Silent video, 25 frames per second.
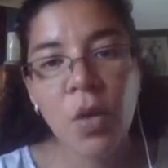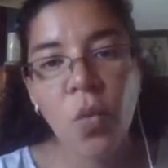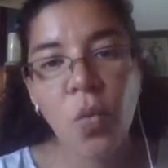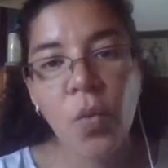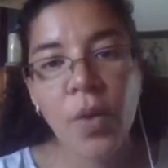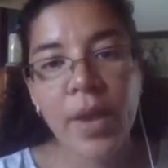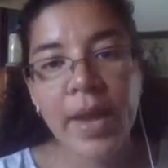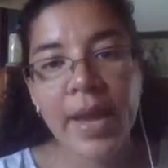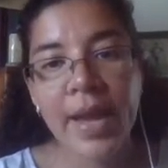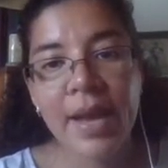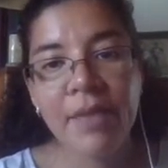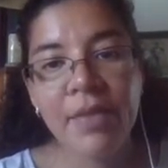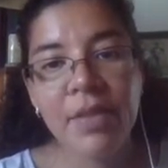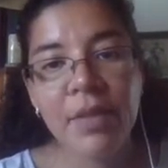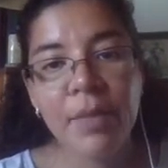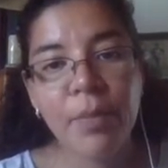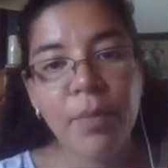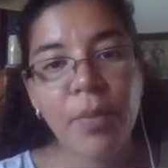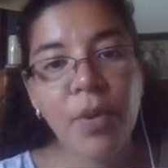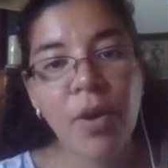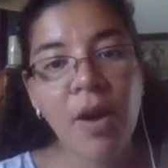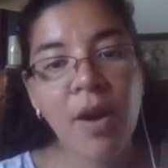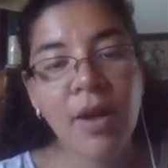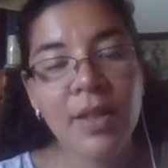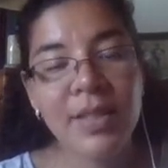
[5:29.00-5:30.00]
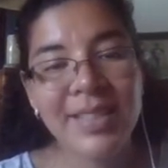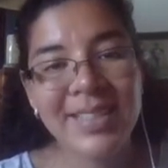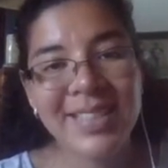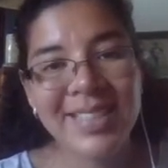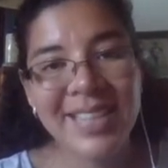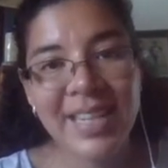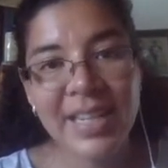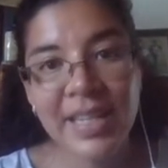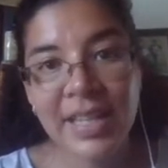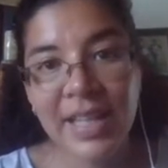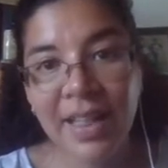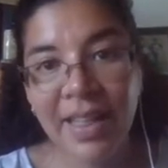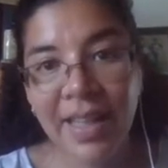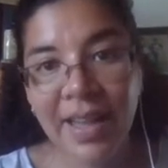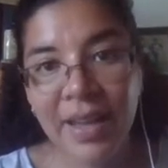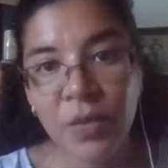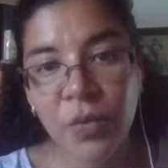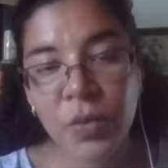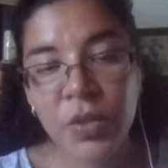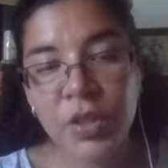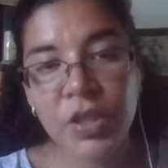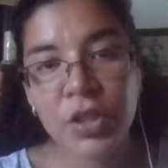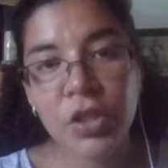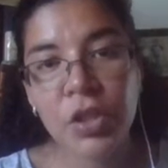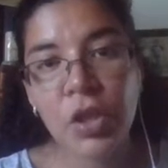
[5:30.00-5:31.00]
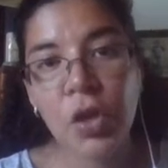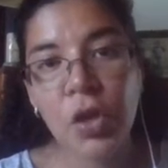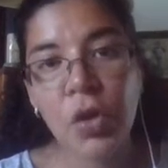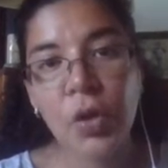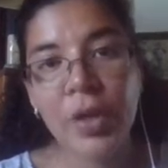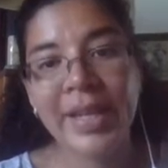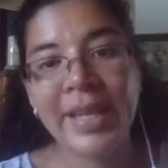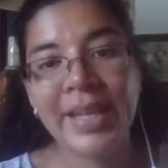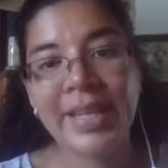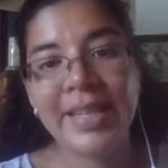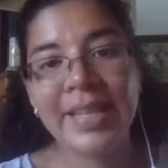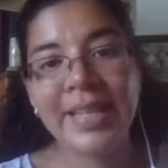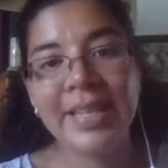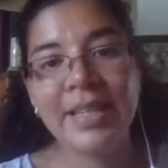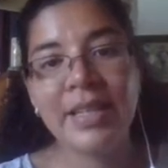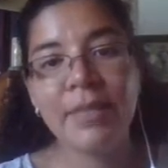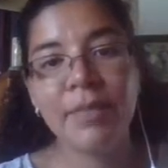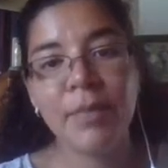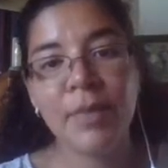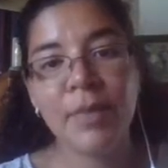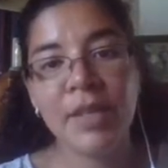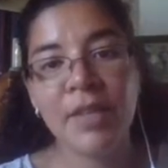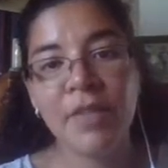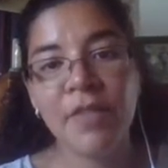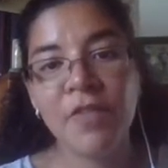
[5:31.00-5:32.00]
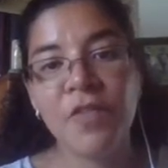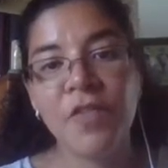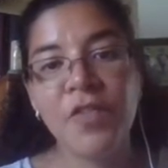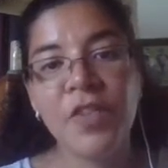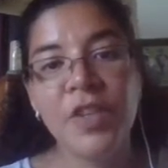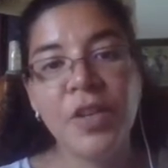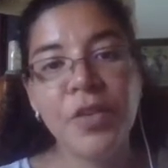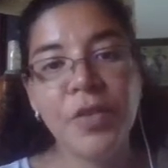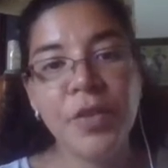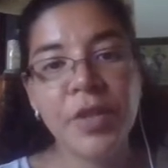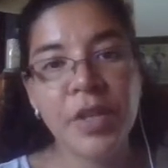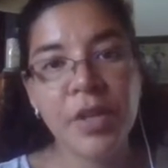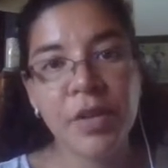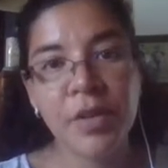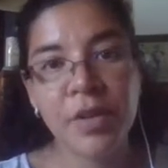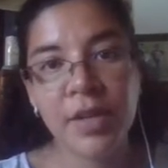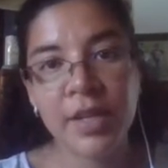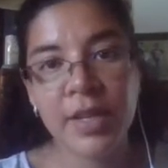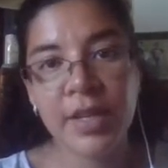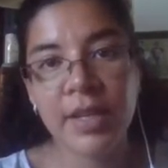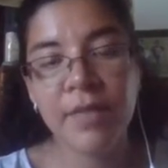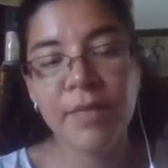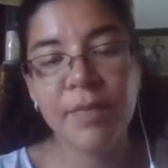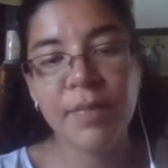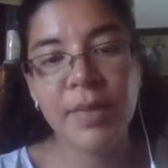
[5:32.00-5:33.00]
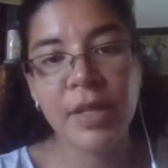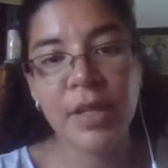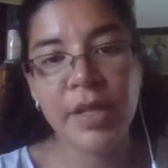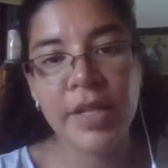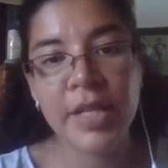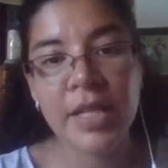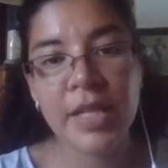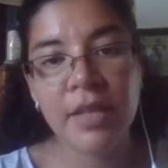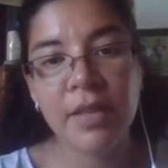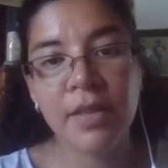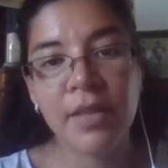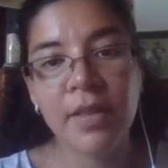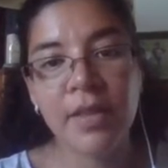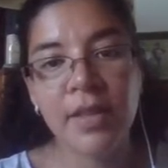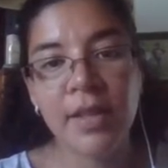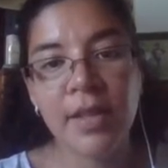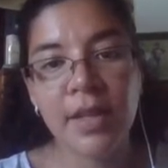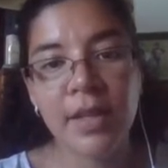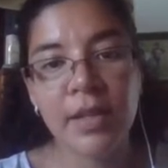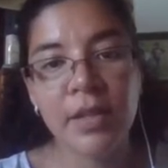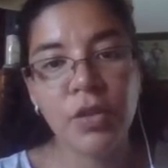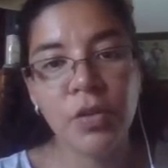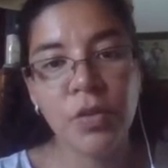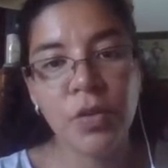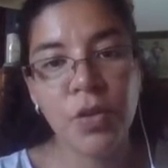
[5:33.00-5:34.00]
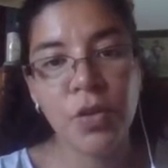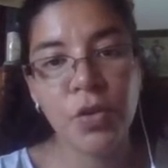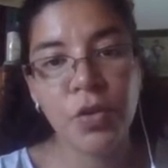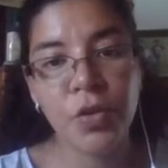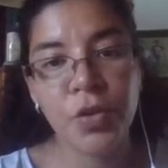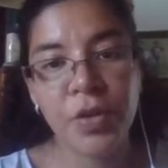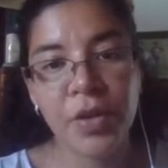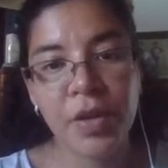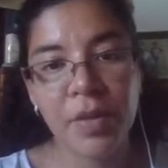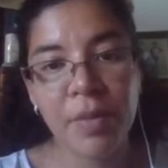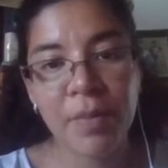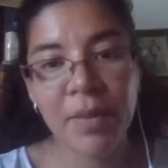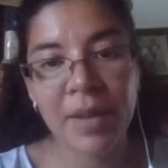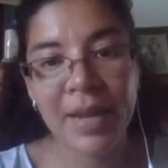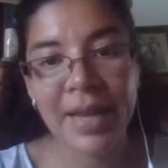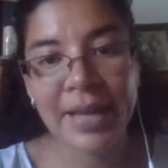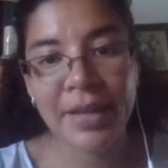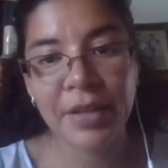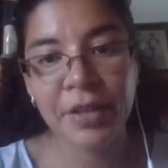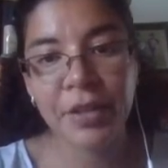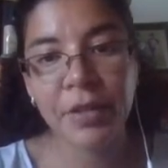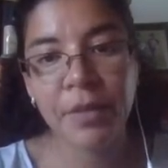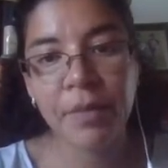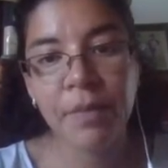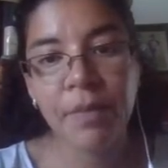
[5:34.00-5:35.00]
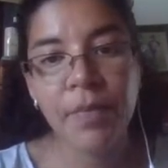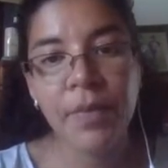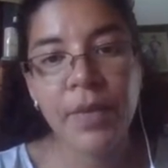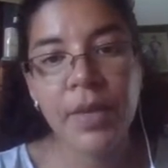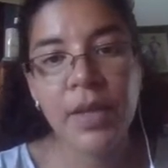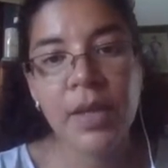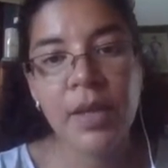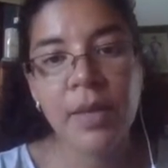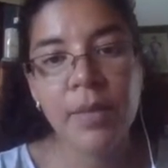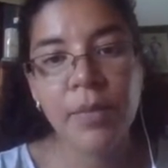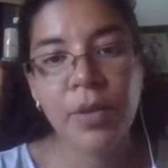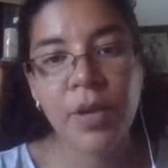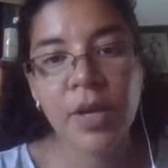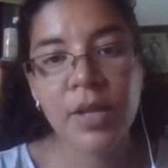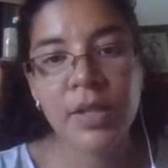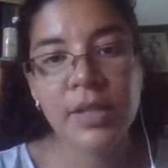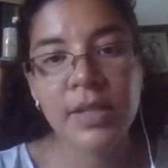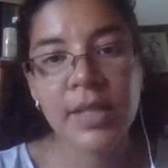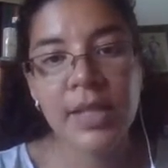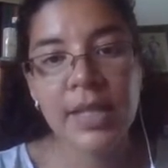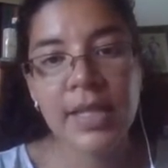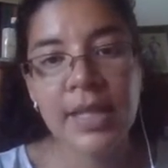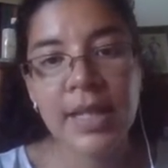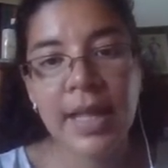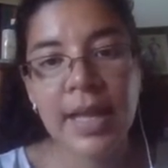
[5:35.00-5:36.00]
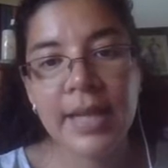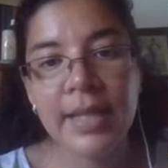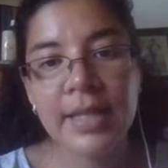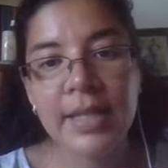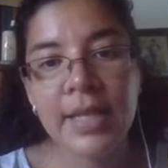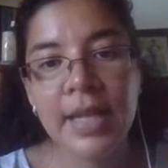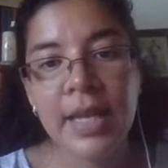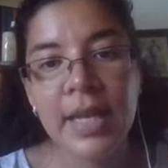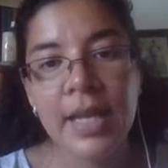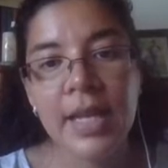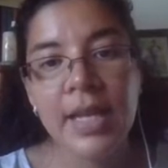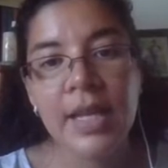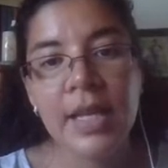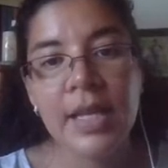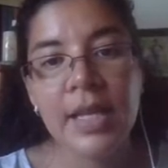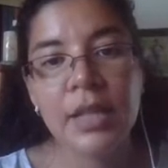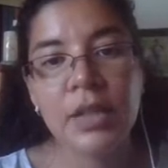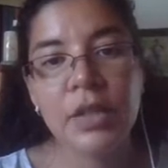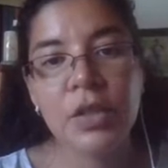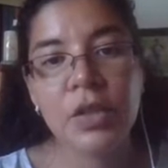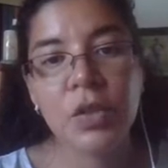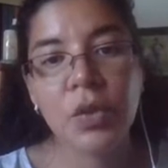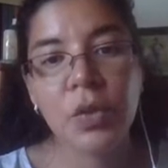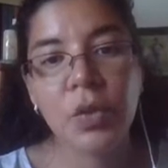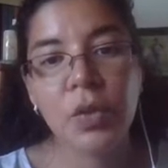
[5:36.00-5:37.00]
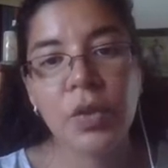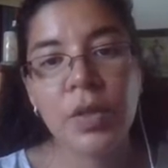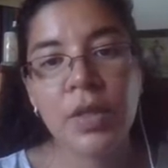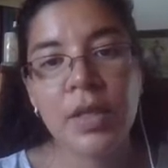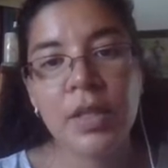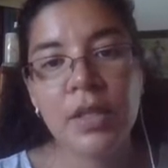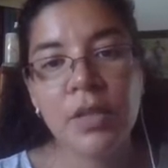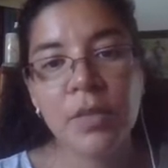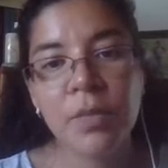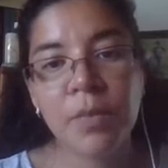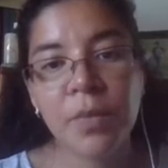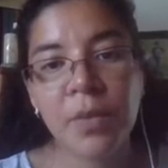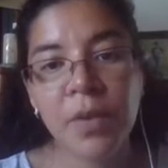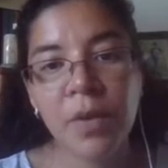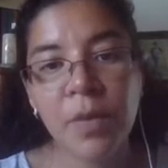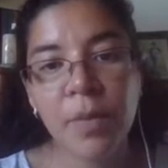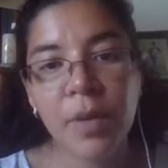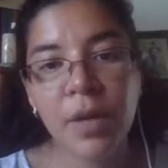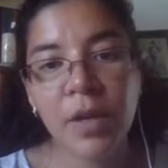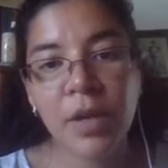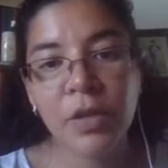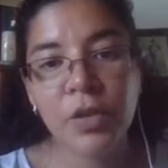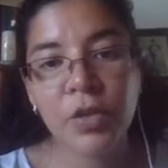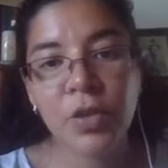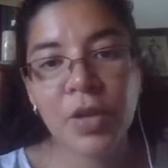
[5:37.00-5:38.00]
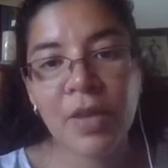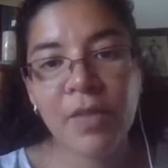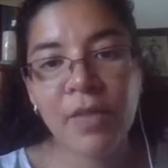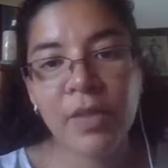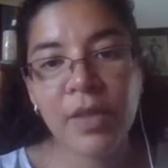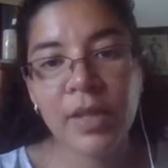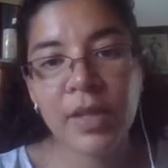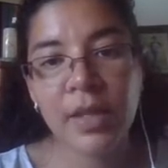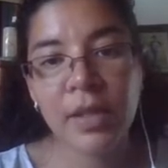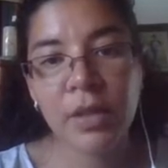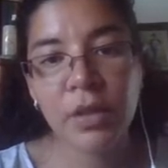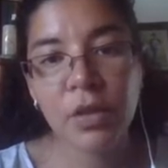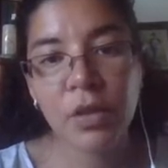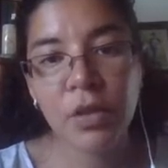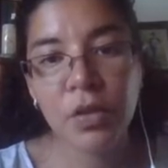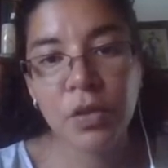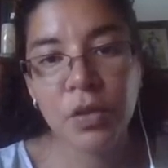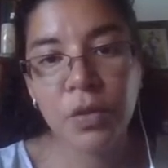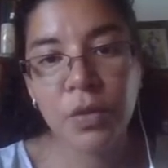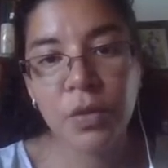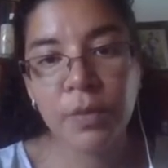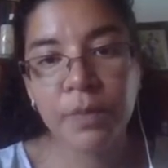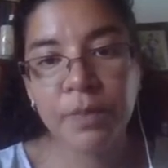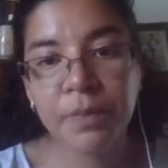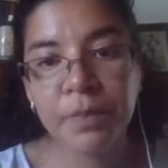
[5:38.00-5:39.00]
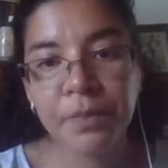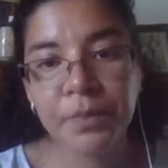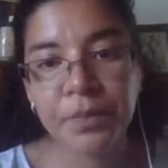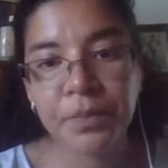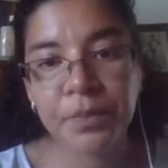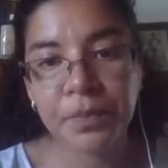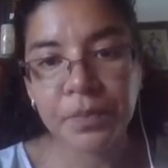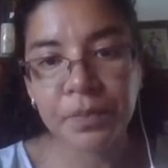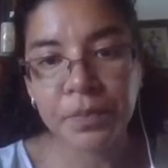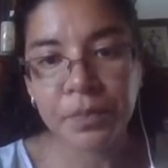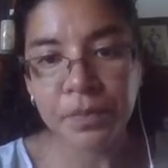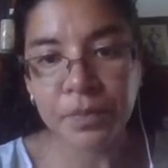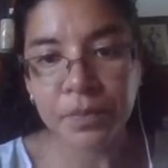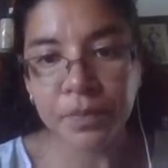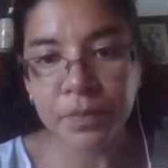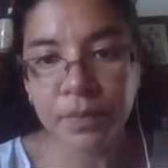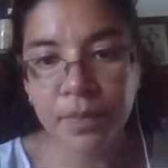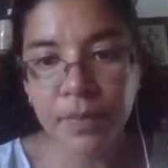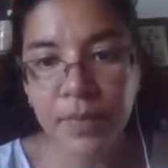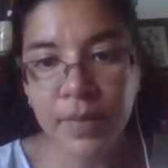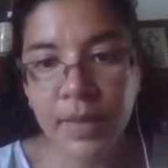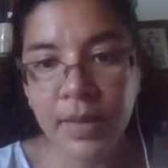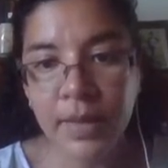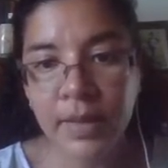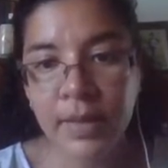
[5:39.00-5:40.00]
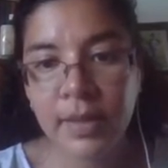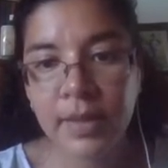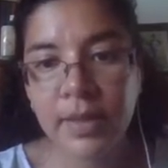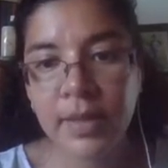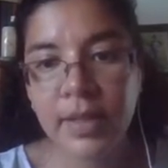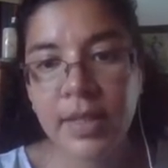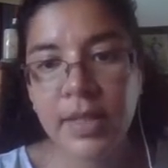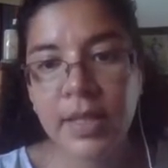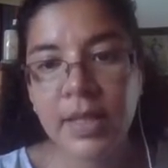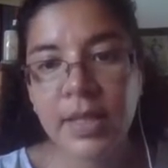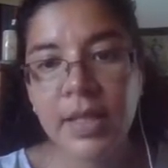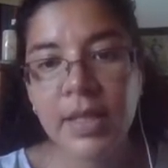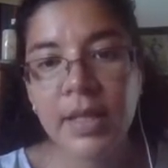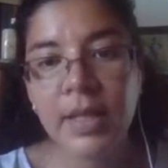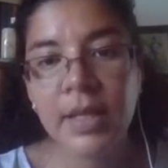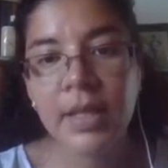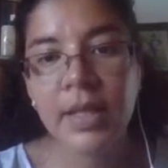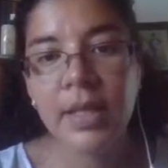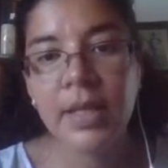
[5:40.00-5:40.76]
We have the prostate gland, which is located inferiorly beneath the urinary bladder, prostate gland. And so the sperm are traveling through the